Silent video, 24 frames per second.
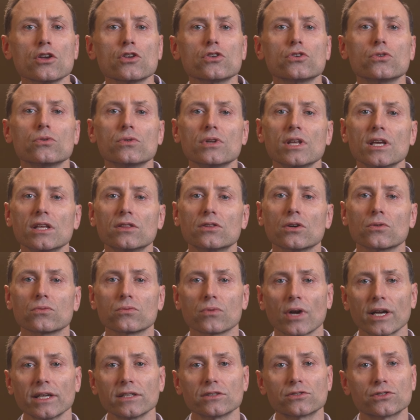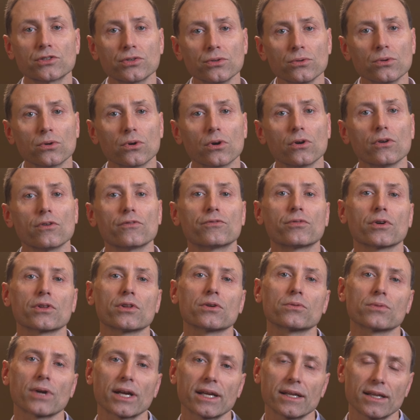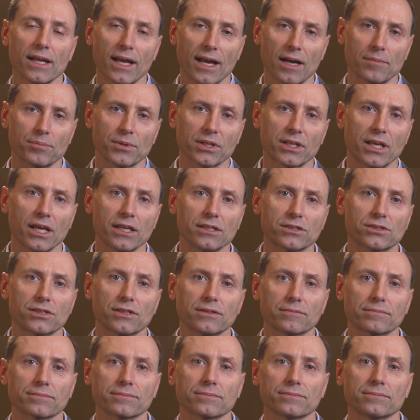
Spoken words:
You need the right tool for the right application.